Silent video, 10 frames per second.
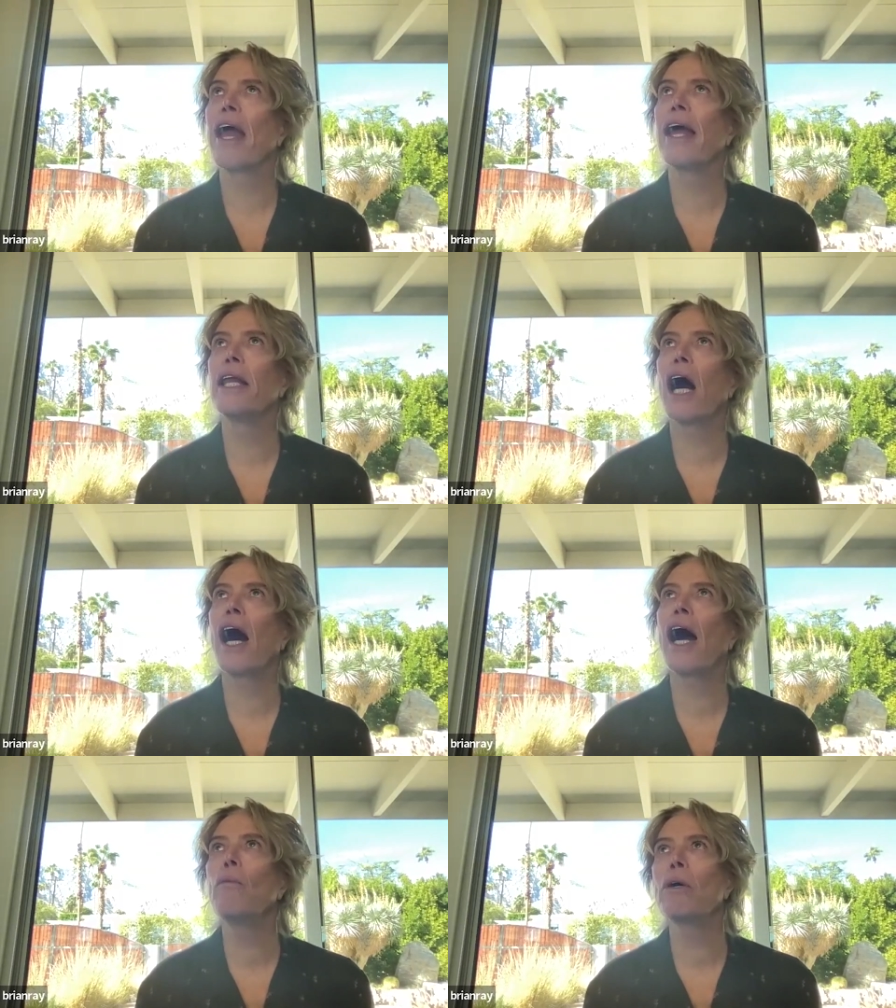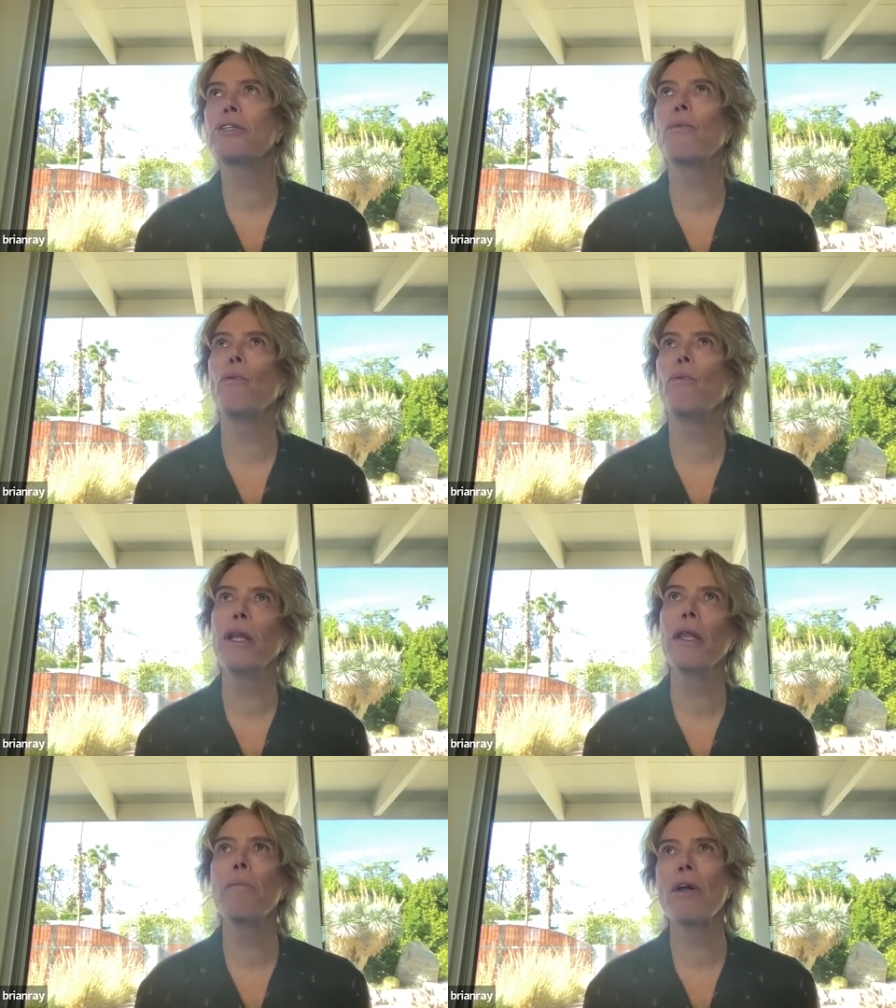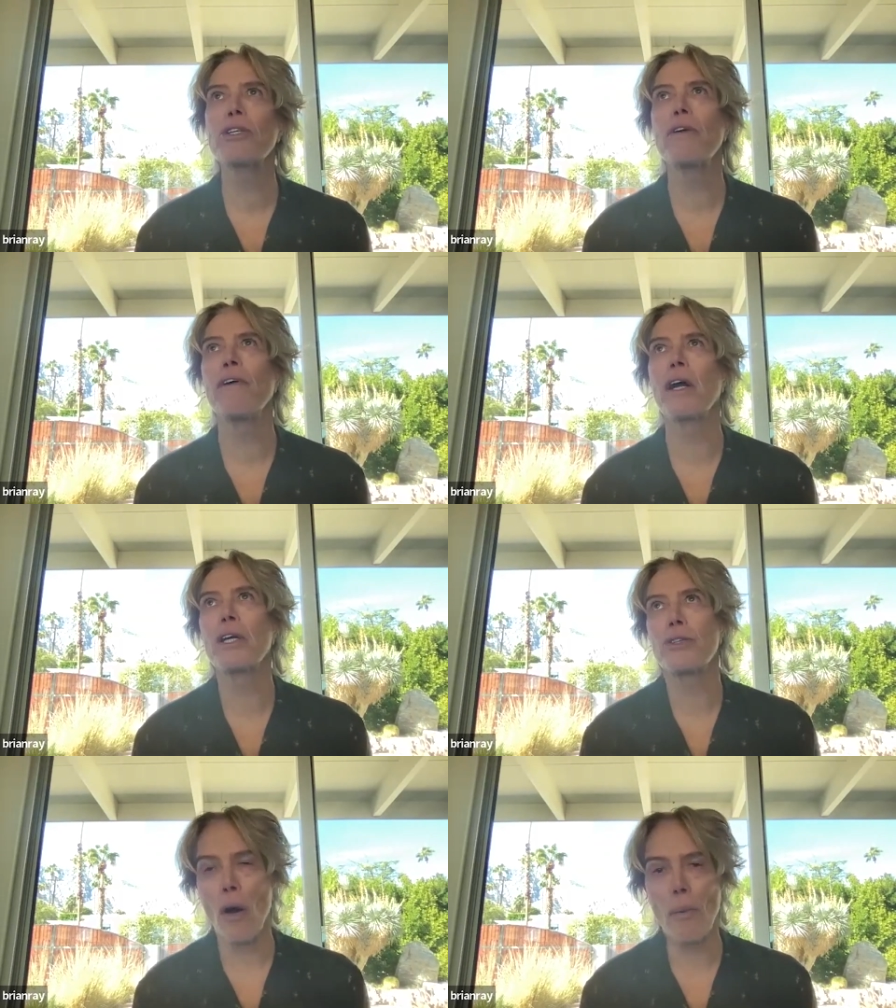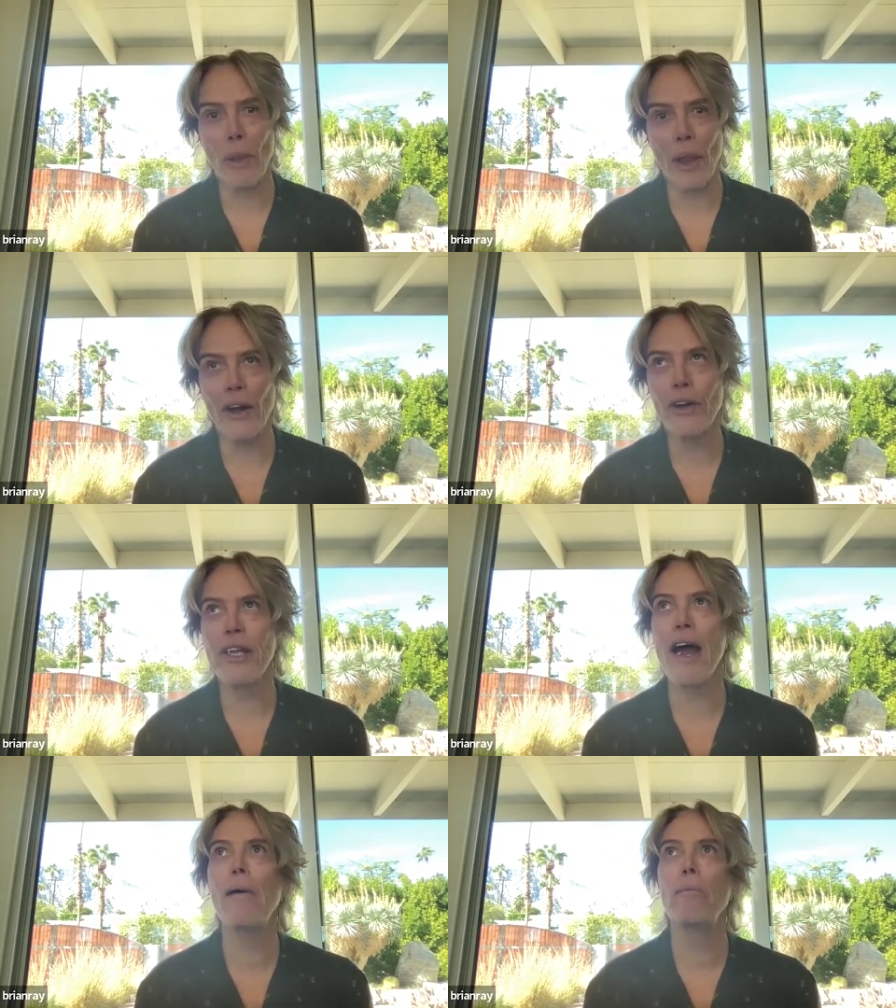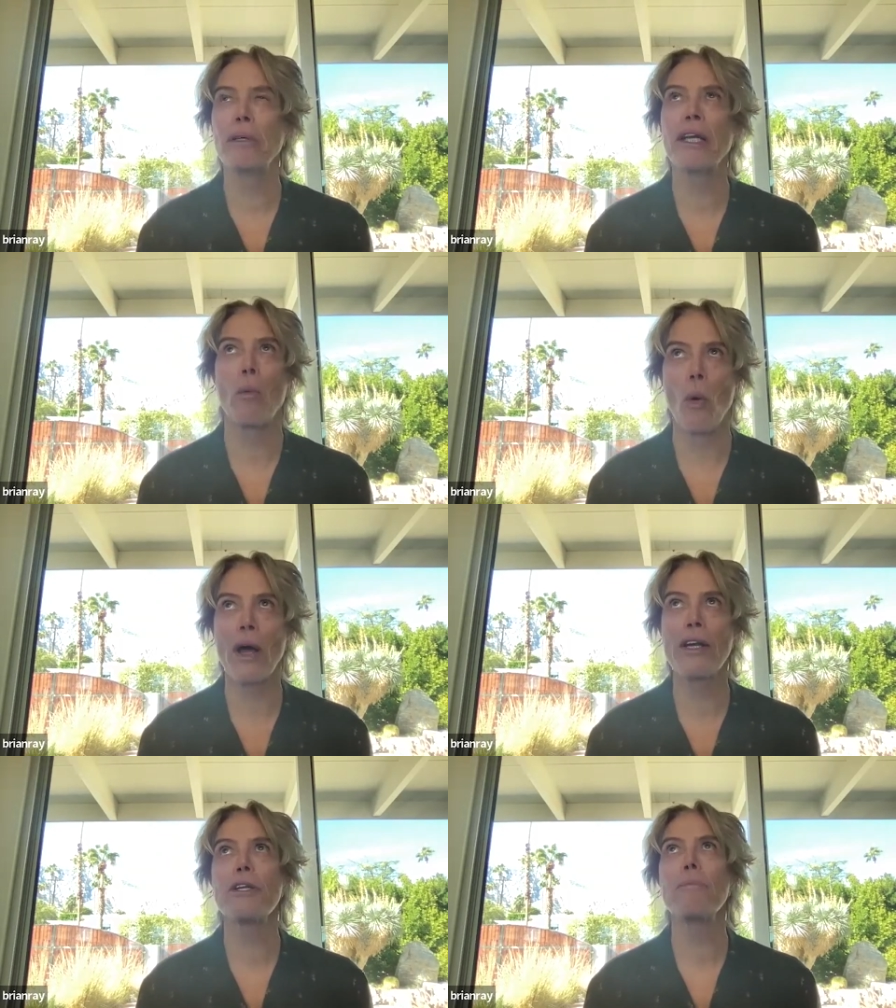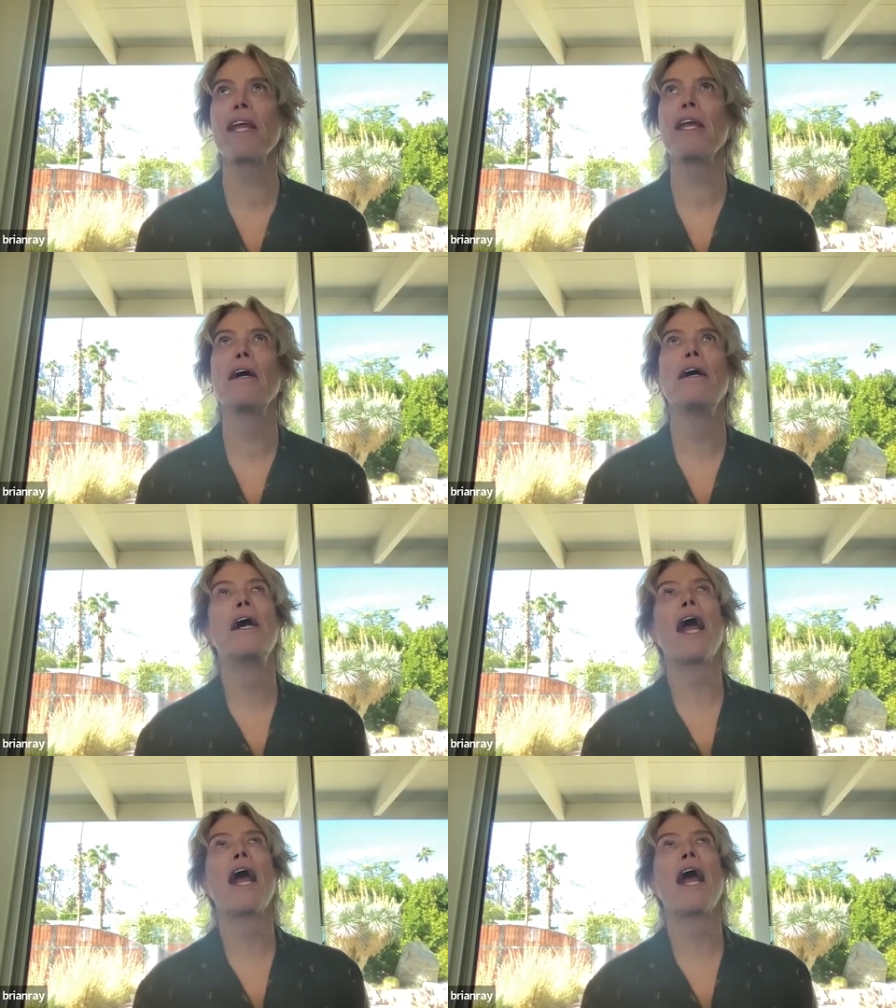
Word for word: And I wasn't really much of a guitar player yet, but I wanted to be.